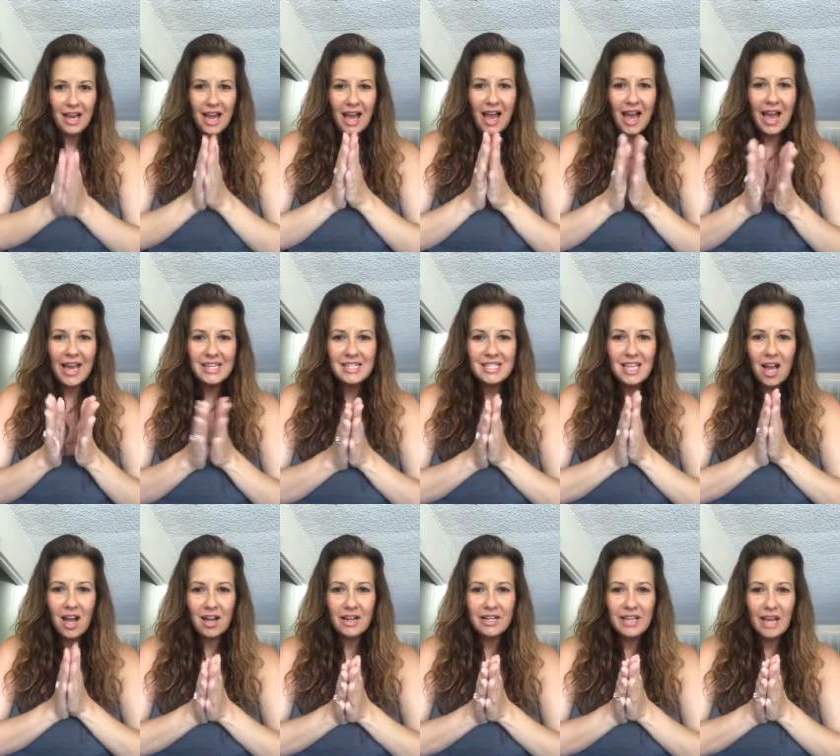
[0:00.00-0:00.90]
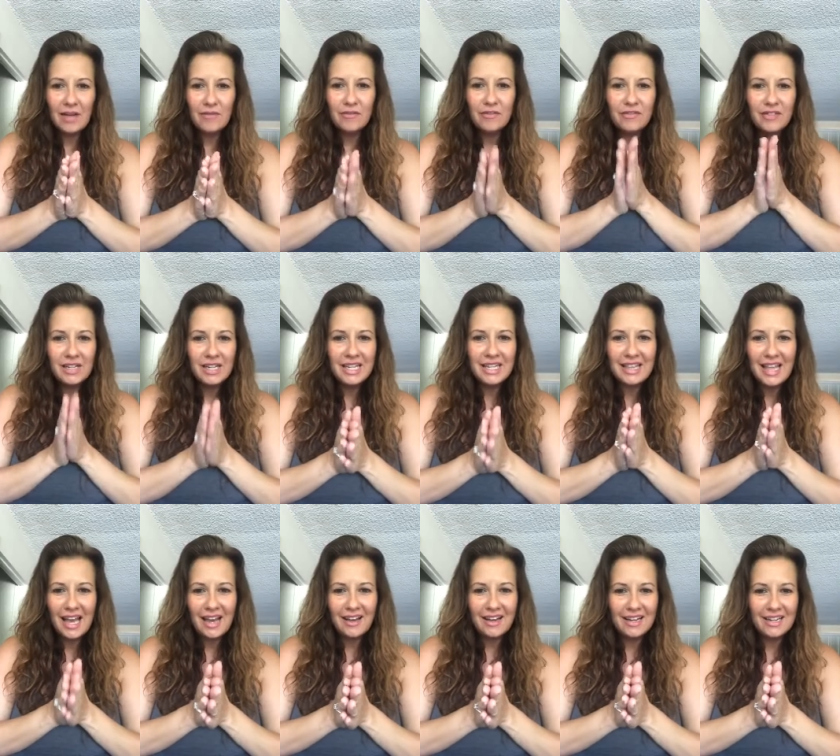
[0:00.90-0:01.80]
Hi, Tanya. I'm feeling
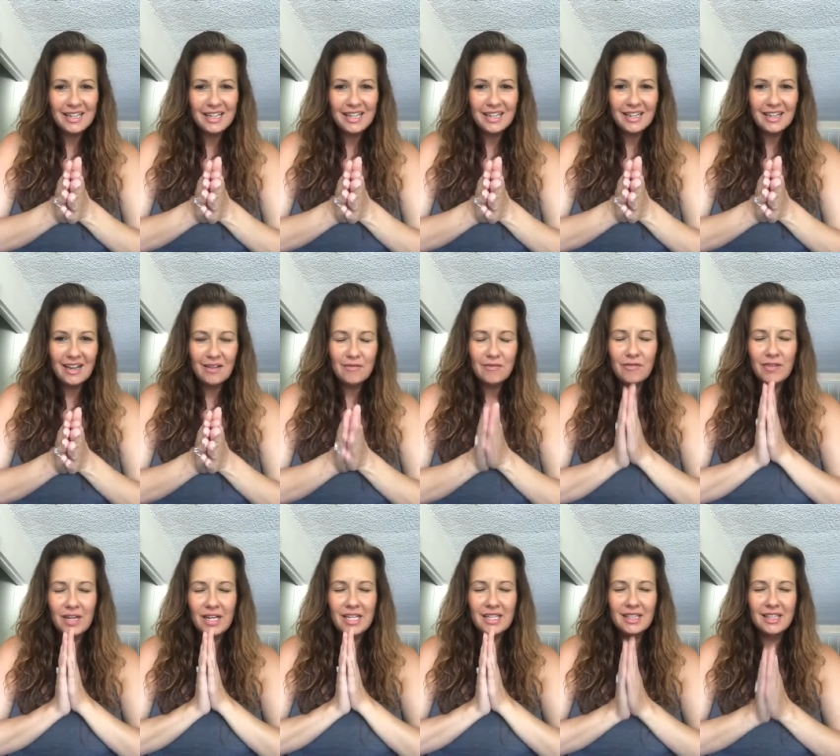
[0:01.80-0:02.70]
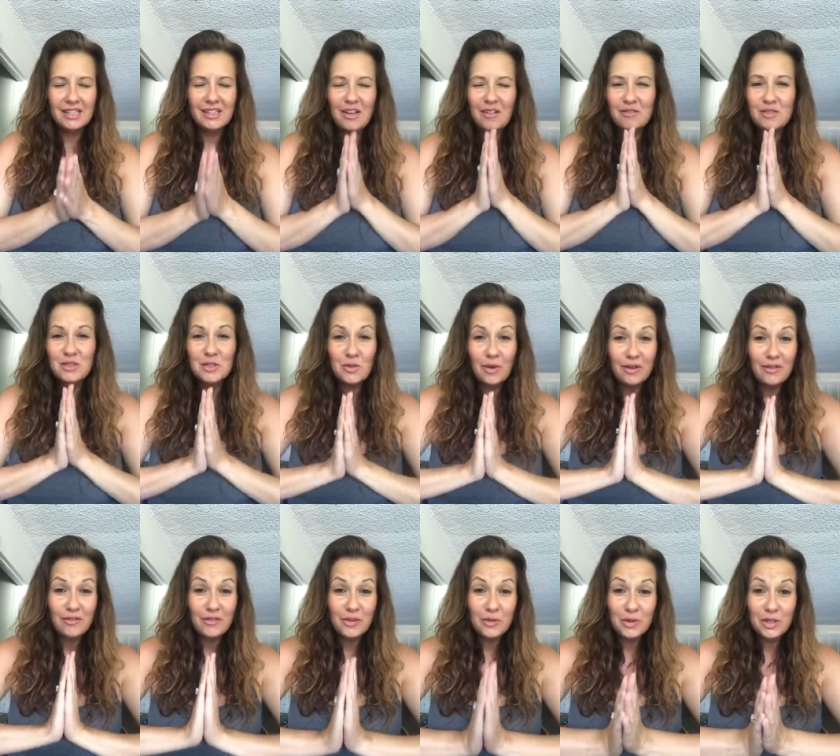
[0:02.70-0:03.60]
that, honey. I'm feeling the love too. I
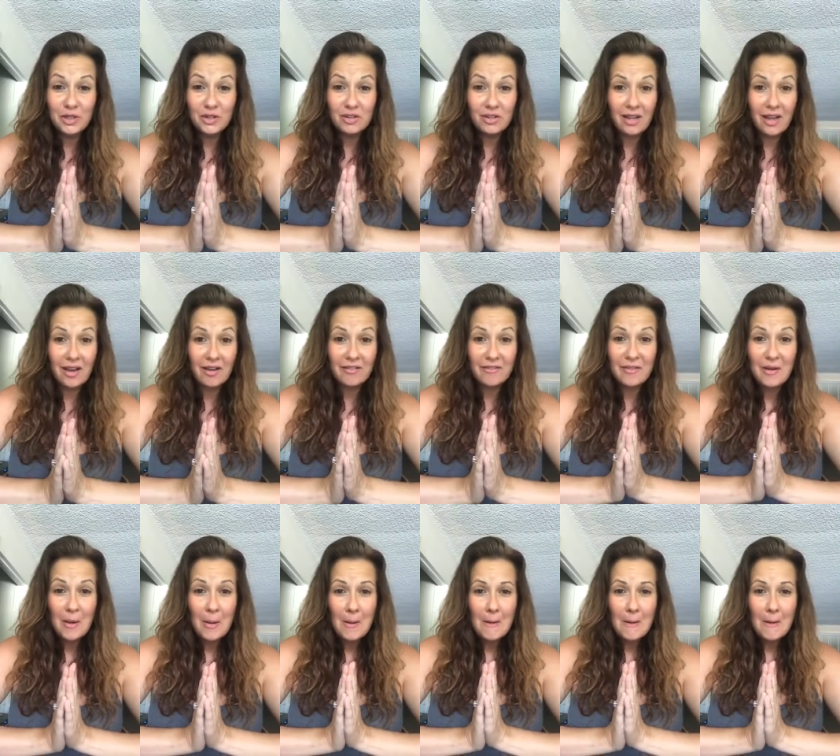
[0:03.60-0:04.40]
feel your love.